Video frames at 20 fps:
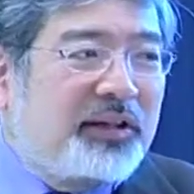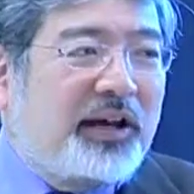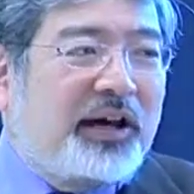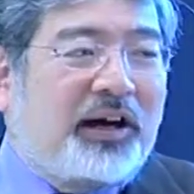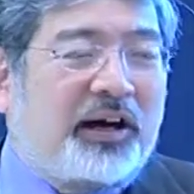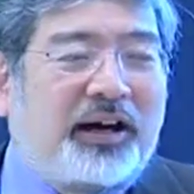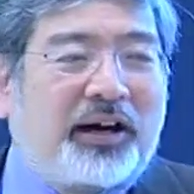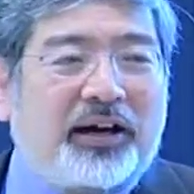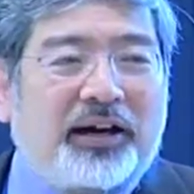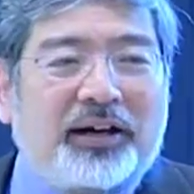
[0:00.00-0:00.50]

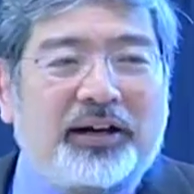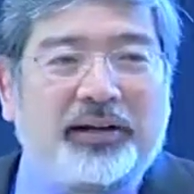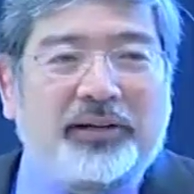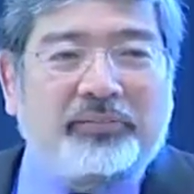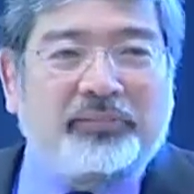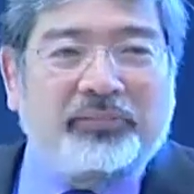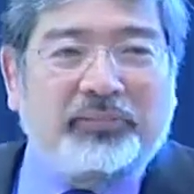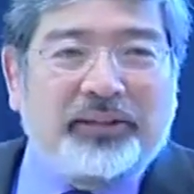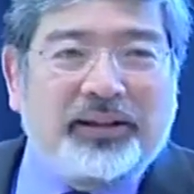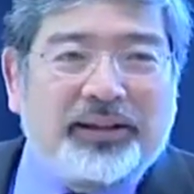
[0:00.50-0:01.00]

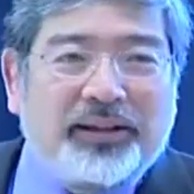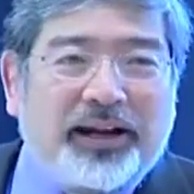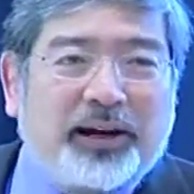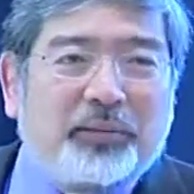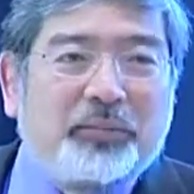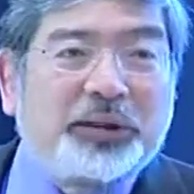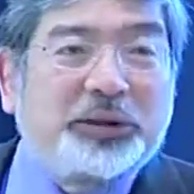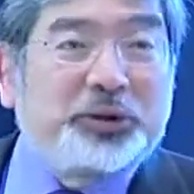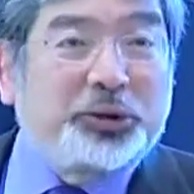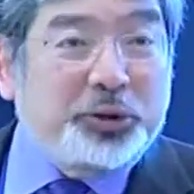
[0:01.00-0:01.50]

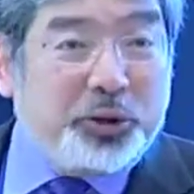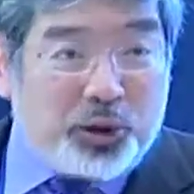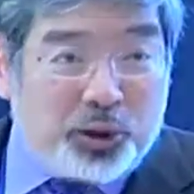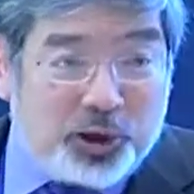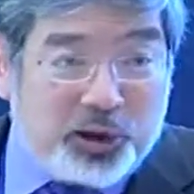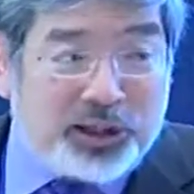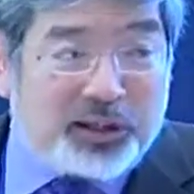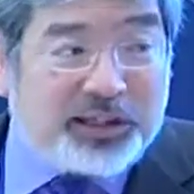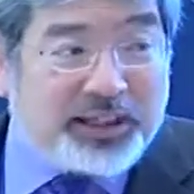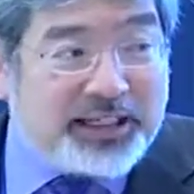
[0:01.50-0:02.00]
Now,
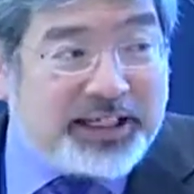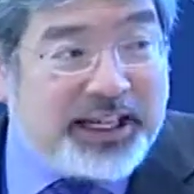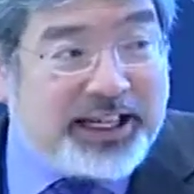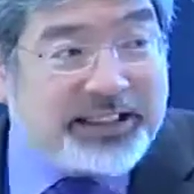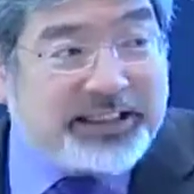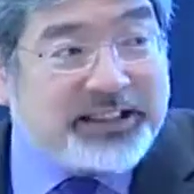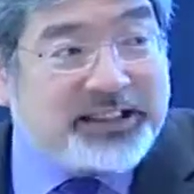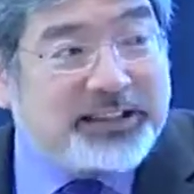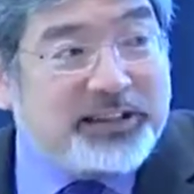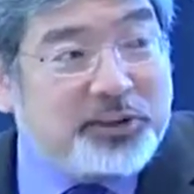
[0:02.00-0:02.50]
majority of the
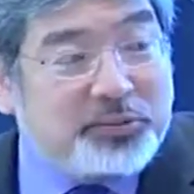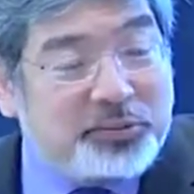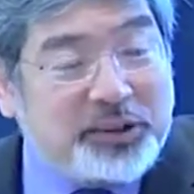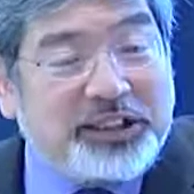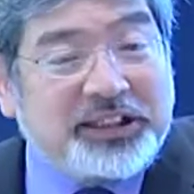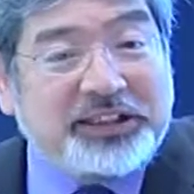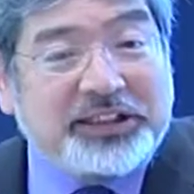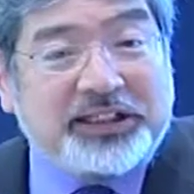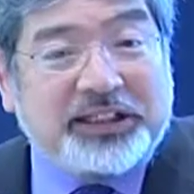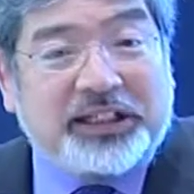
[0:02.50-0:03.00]
cases that
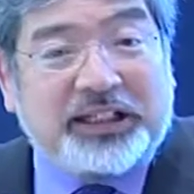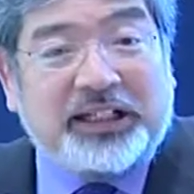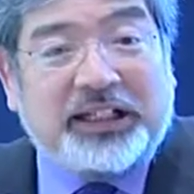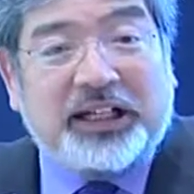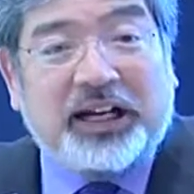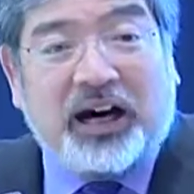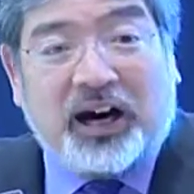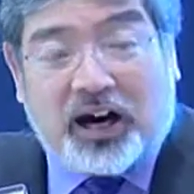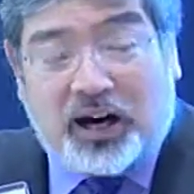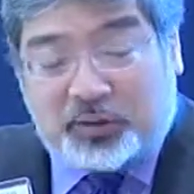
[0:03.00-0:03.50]
we
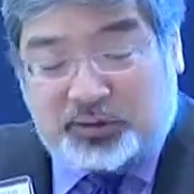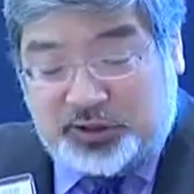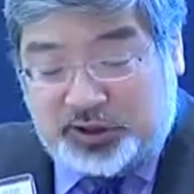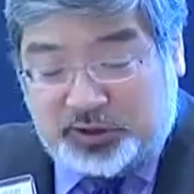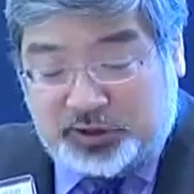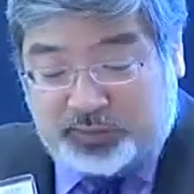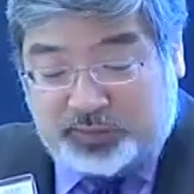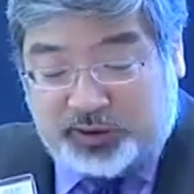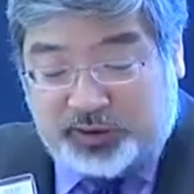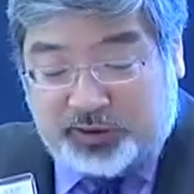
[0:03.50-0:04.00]
see are
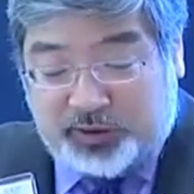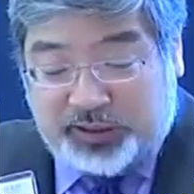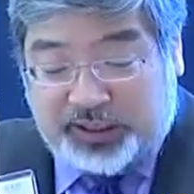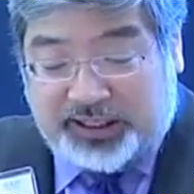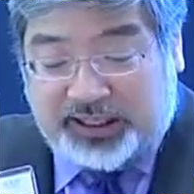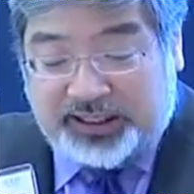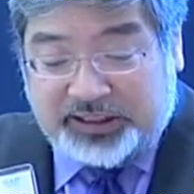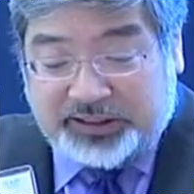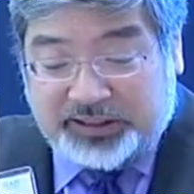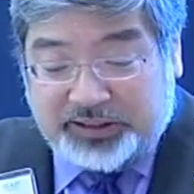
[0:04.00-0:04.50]
whistleblower
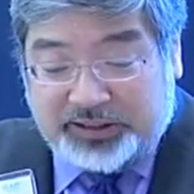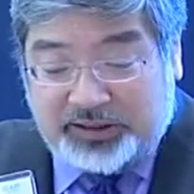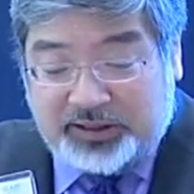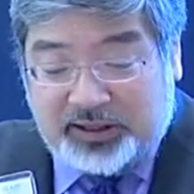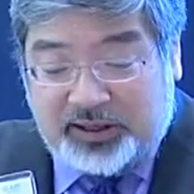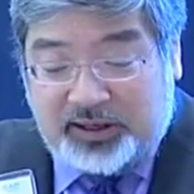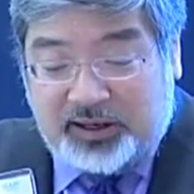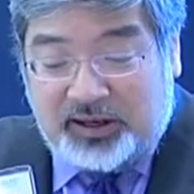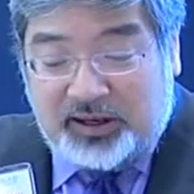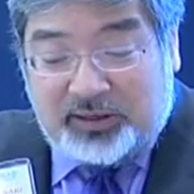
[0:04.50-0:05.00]
cases,
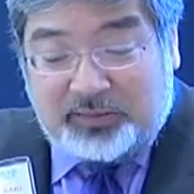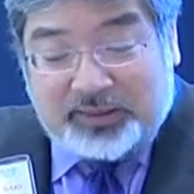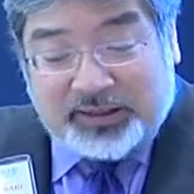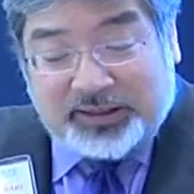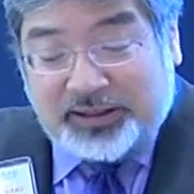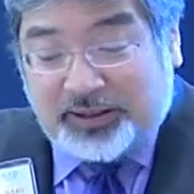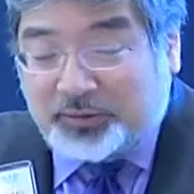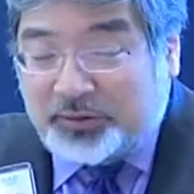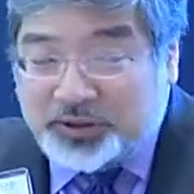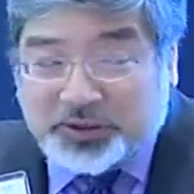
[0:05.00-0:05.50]
but
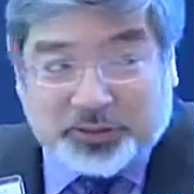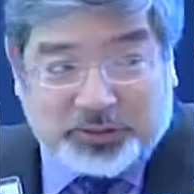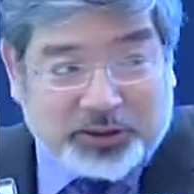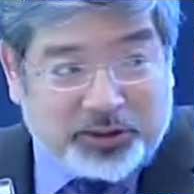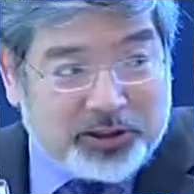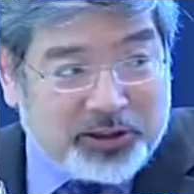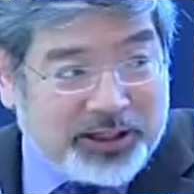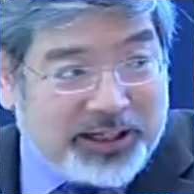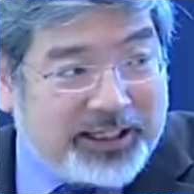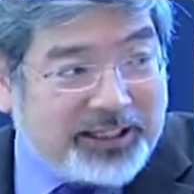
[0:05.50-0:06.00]
then
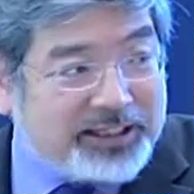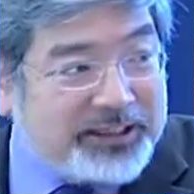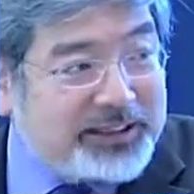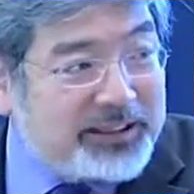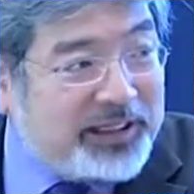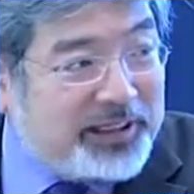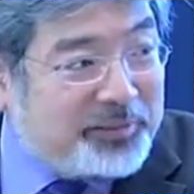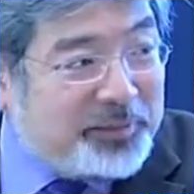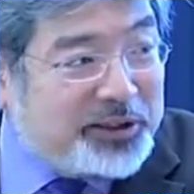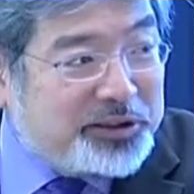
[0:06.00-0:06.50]
whistleblower cases,
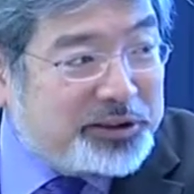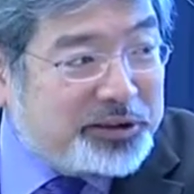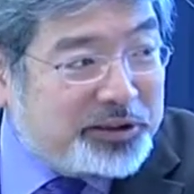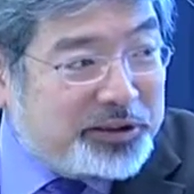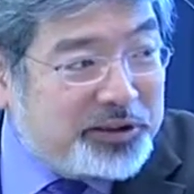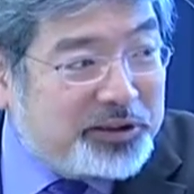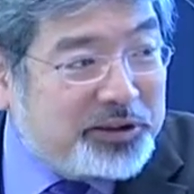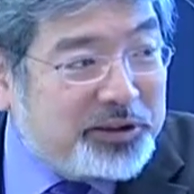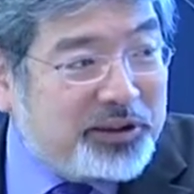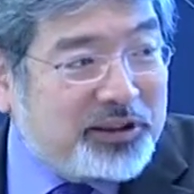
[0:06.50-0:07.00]
as I mentioned
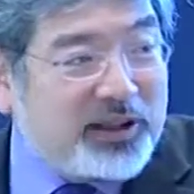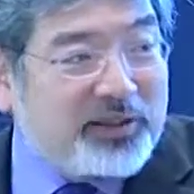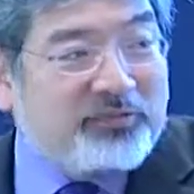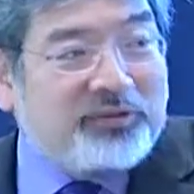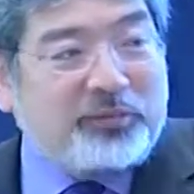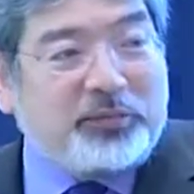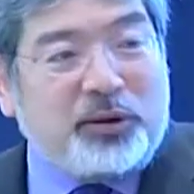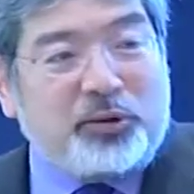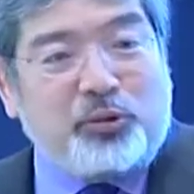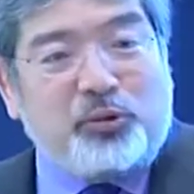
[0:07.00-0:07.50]
earlier, come
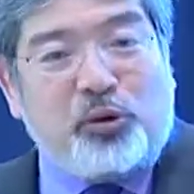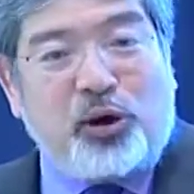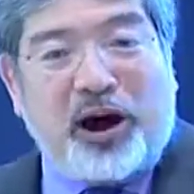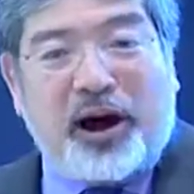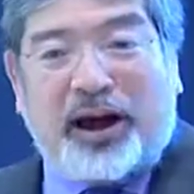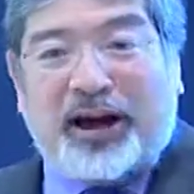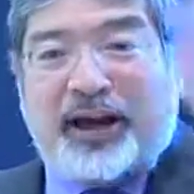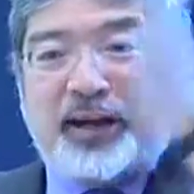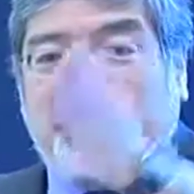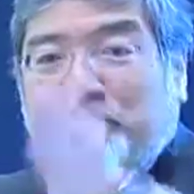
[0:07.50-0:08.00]
from a
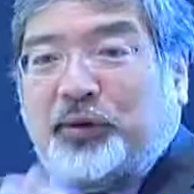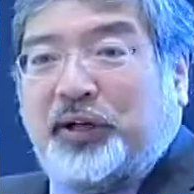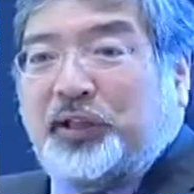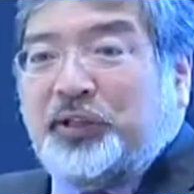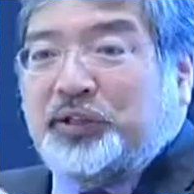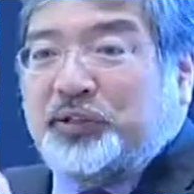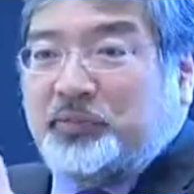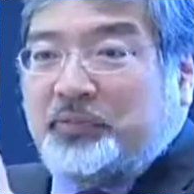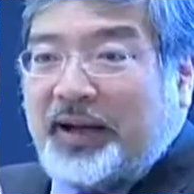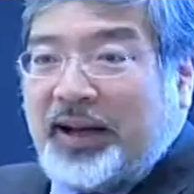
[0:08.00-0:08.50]
wide
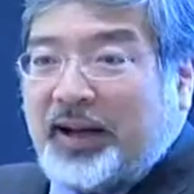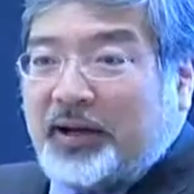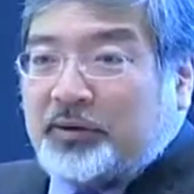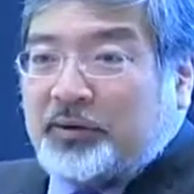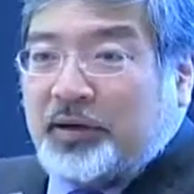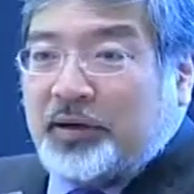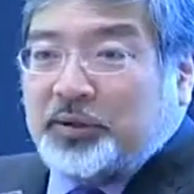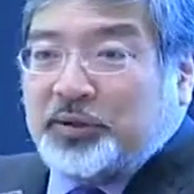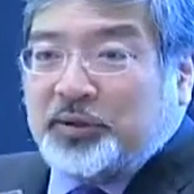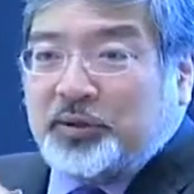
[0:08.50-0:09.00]
range of
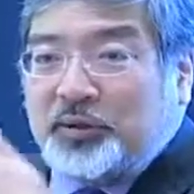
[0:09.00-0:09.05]
backgrounds.